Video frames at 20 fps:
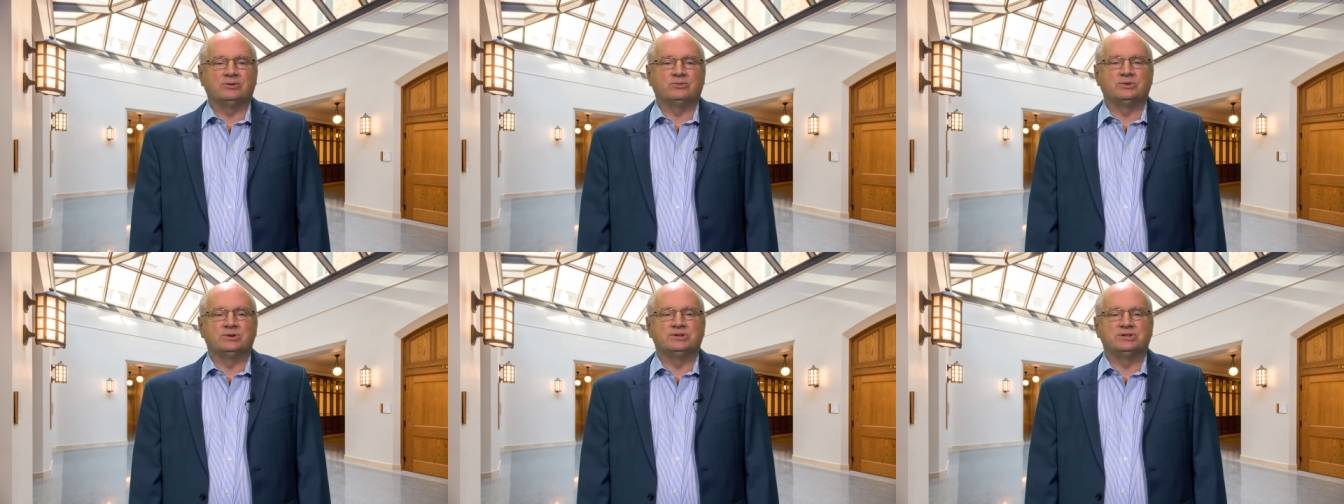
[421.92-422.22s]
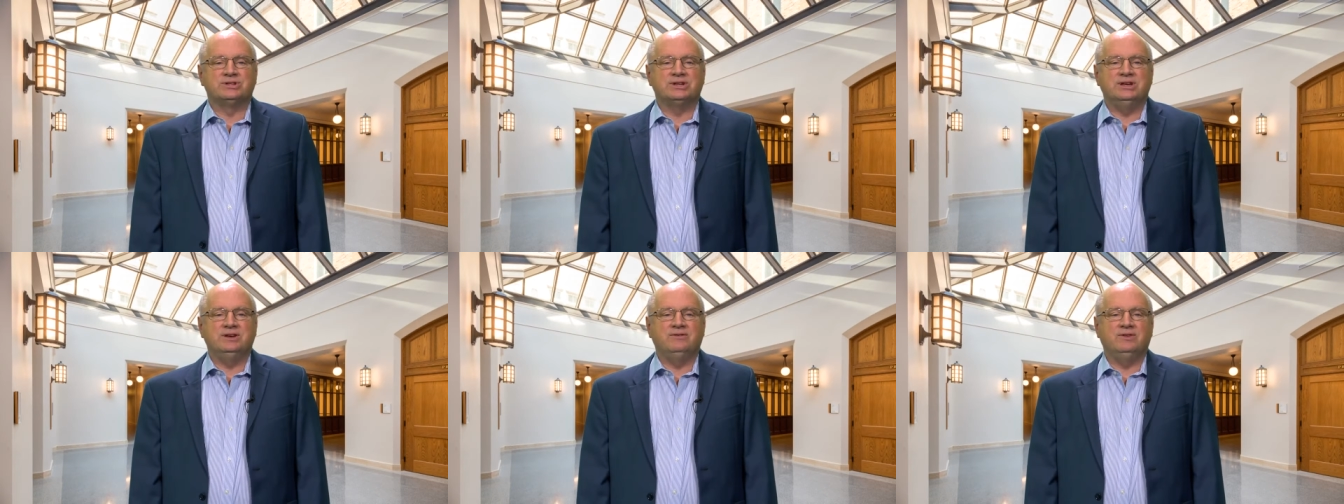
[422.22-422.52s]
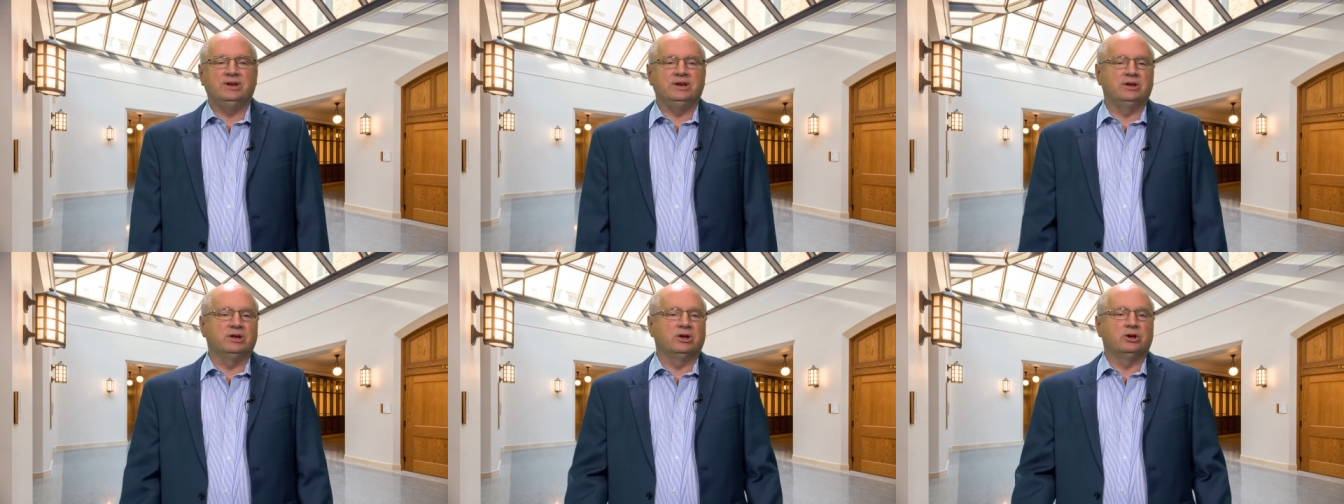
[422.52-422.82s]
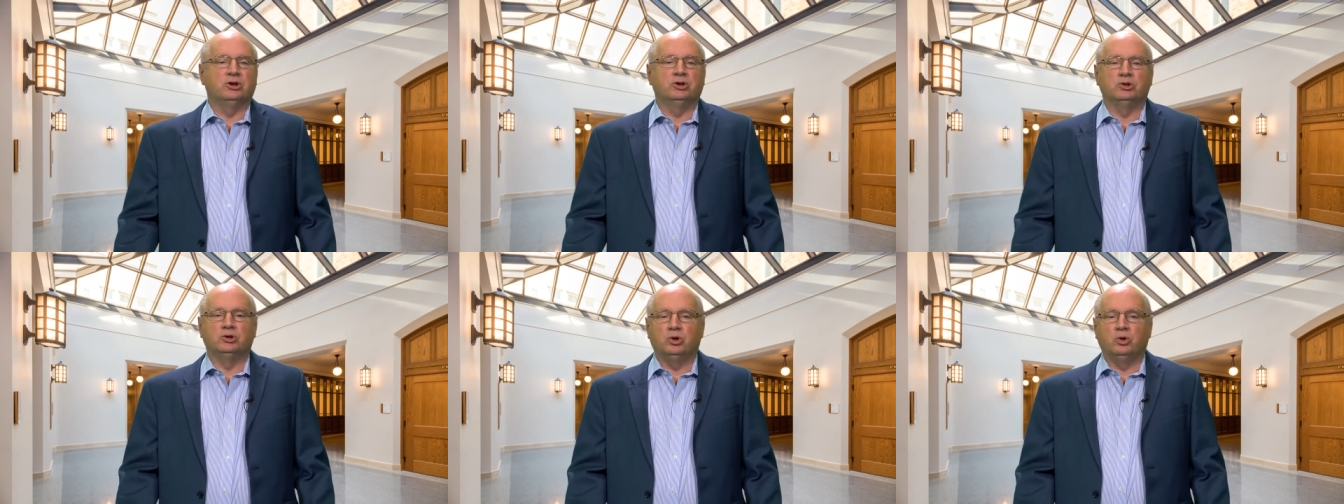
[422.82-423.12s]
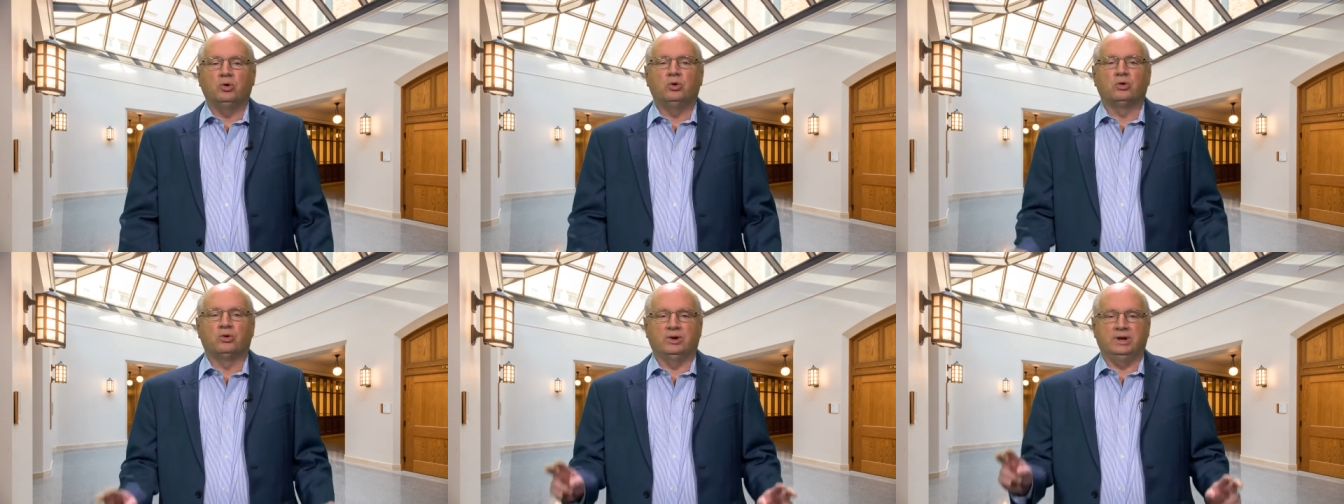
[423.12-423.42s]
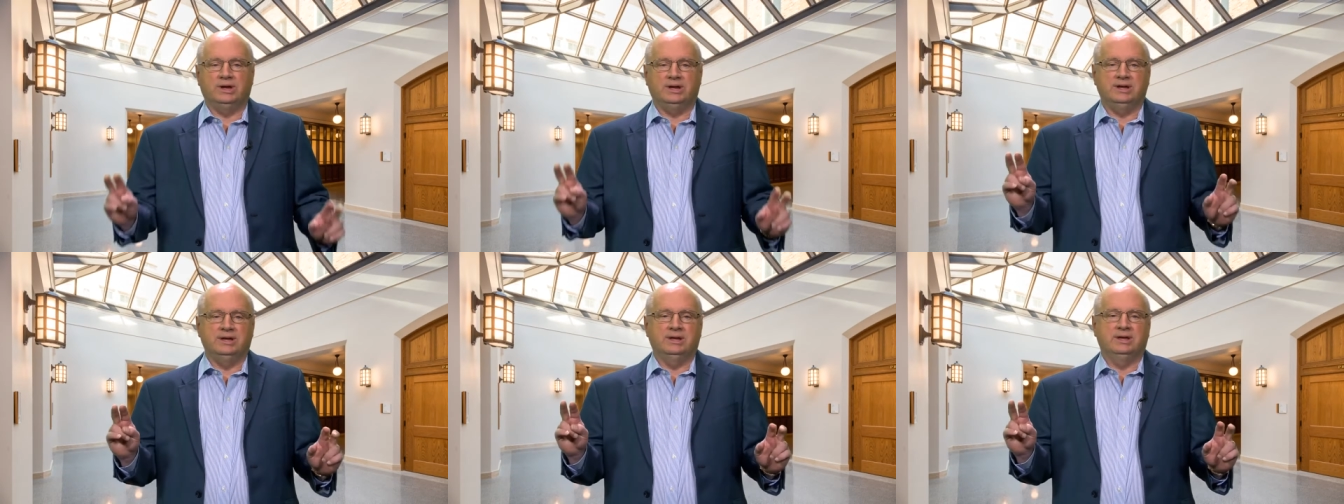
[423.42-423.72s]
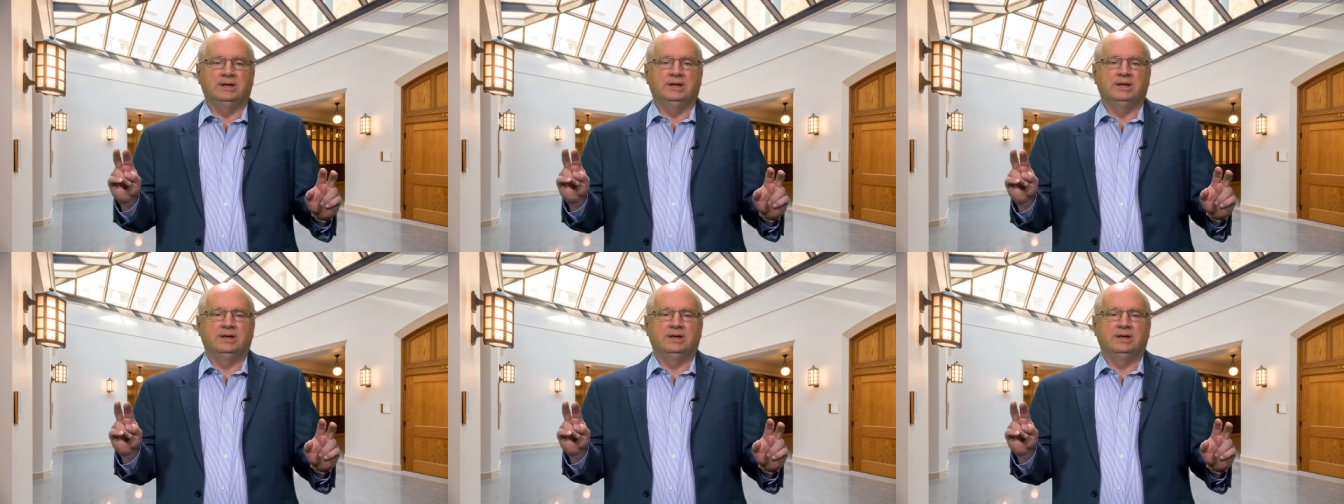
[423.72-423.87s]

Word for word: receiving glory